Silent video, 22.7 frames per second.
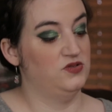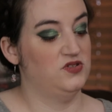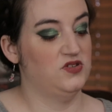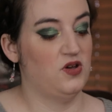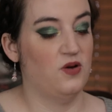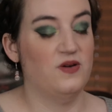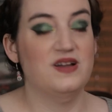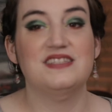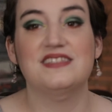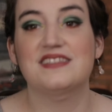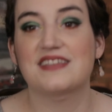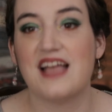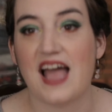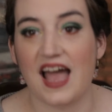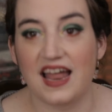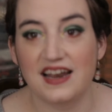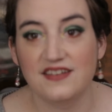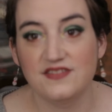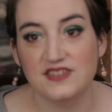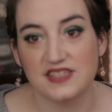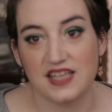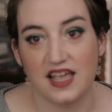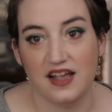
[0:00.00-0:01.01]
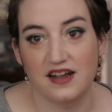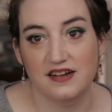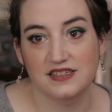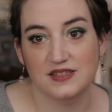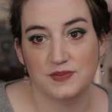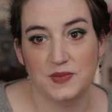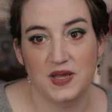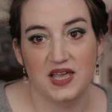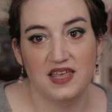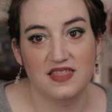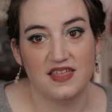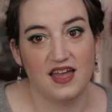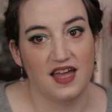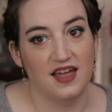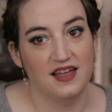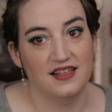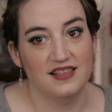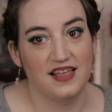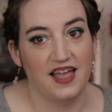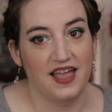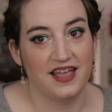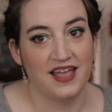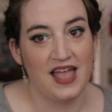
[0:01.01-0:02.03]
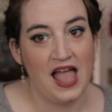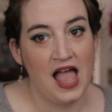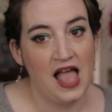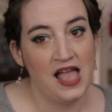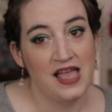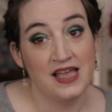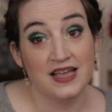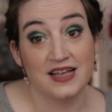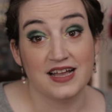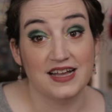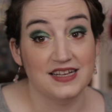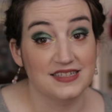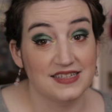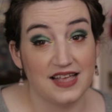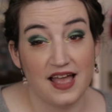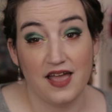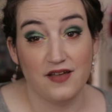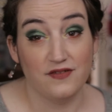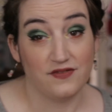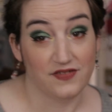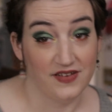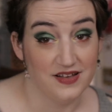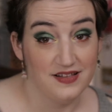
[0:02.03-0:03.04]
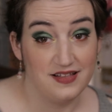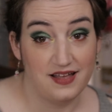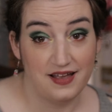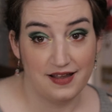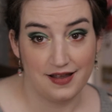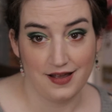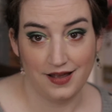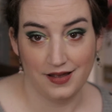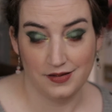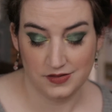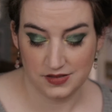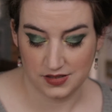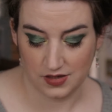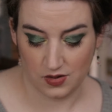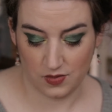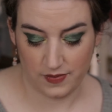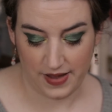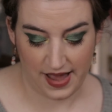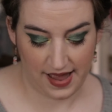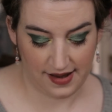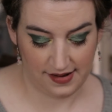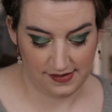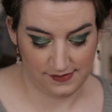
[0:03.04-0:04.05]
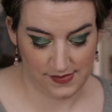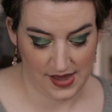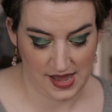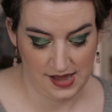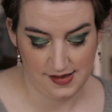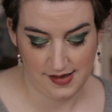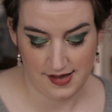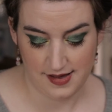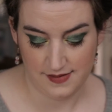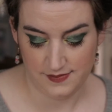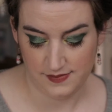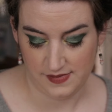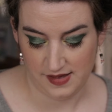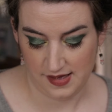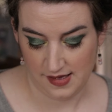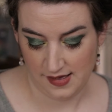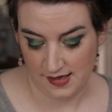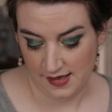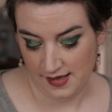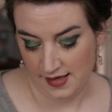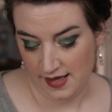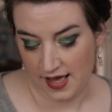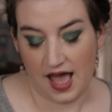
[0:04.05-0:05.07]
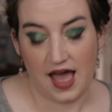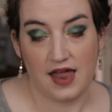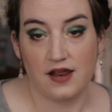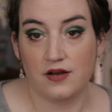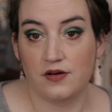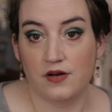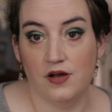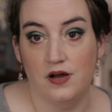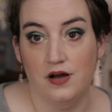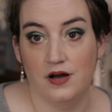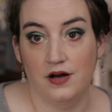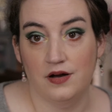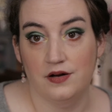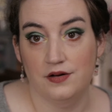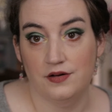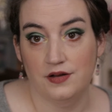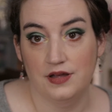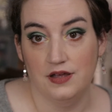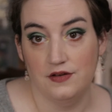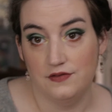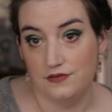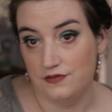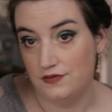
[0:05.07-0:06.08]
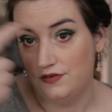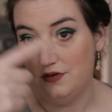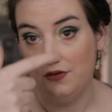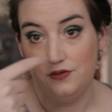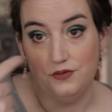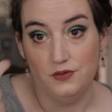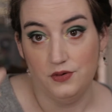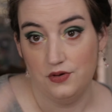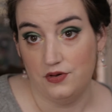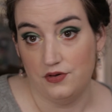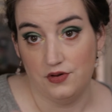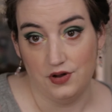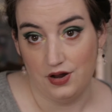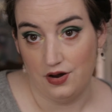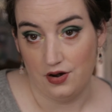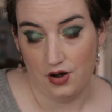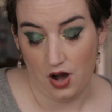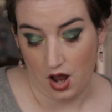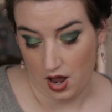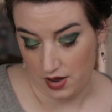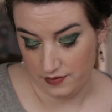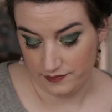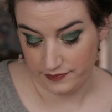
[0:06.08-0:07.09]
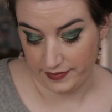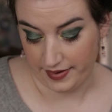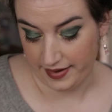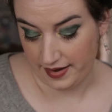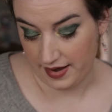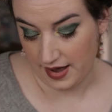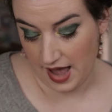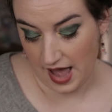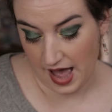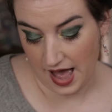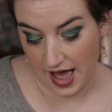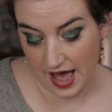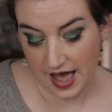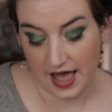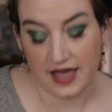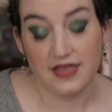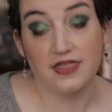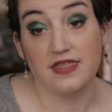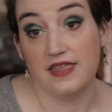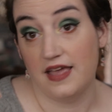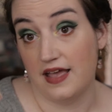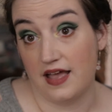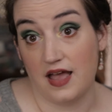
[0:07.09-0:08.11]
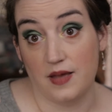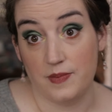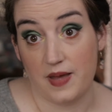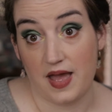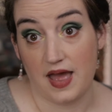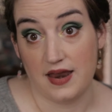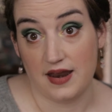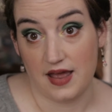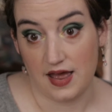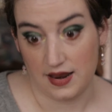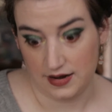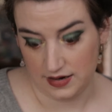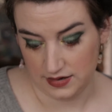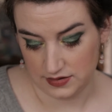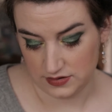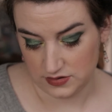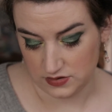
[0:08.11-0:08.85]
So it kind of scares me that, like, because I feel like I'm so bad at makeup. I don't know if you agree or not, but I think I'm bad at it.